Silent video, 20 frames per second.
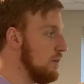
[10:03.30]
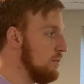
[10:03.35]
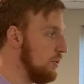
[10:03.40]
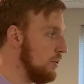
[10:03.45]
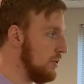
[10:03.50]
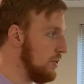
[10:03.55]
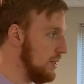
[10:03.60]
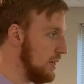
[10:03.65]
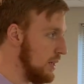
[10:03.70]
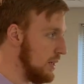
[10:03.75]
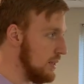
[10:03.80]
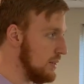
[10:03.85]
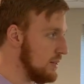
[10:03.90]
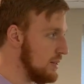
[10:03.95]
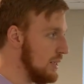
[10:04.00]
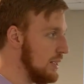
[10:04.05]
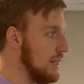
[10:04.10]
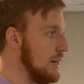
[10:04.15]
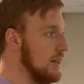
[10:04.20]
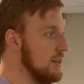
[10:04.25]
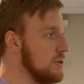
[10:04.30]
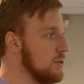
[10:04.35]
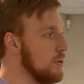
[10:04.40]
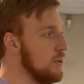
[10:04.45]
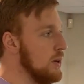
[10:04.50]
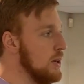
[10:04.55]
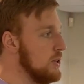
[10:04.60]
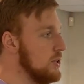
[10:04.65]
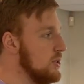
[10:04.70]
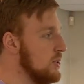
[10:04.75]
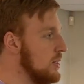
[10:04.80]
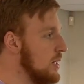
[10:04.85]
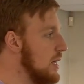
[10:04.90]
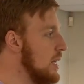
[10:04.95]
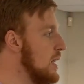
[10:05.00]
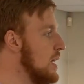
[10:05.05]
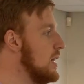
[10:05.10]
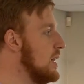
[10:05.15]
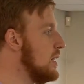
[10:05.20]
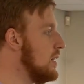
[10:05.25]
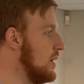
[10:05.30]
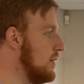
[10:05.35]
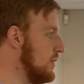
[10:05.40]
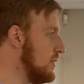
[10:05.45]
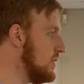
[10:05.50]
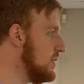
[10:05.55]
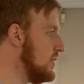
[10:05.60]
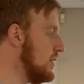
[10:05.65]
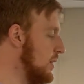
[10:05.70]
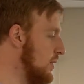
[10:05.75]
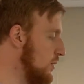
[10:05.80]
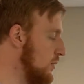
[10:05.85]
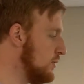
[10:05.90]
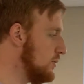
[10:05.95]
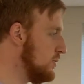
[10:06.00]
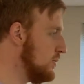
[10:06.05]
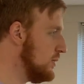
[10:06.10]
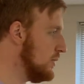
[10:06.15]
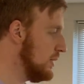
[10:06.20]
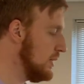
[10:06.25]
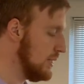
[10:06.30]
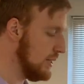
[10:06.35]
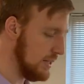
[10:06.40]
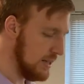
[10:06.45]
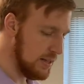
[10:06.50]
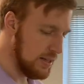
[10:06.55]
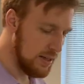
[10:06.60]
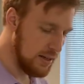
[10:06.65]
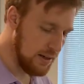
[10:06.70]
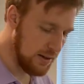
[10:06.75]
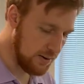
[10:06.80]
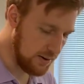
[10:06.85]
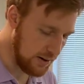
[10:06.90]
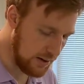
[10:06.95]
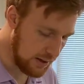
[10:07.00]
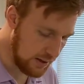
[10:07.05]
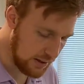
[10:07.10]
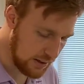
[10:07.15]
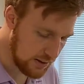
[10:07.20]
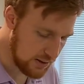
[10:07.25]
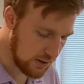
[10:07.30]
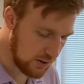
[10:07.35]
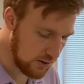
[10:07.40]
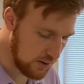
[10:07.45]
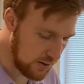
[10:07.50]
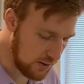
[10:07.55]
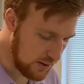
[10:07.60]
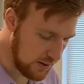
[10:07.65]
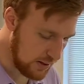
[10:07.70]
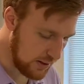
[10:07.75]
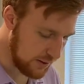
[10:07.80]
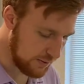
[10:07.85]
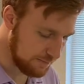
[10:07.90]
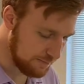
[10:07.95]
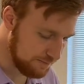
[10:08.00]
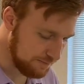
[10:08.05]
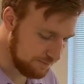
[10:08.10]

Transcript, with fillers: evil things and God's creation in and of itself, right, as a good thing.